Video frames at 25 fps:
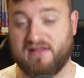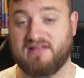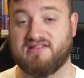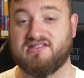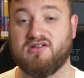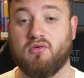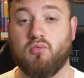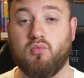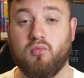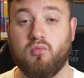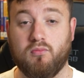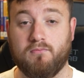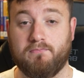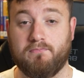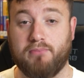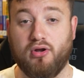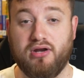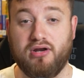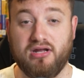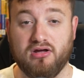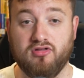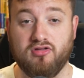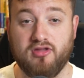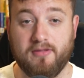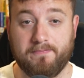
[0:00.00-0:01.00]
to put it
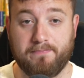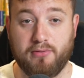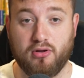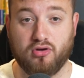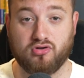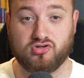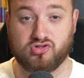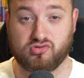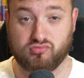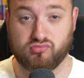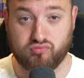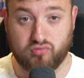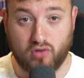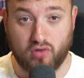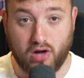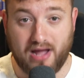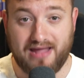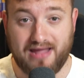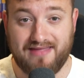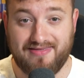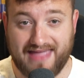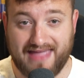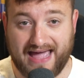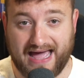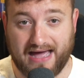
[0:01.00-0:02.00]
on the books right
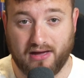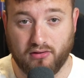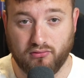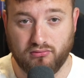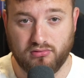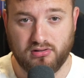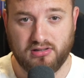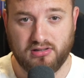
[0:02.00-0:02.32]
now,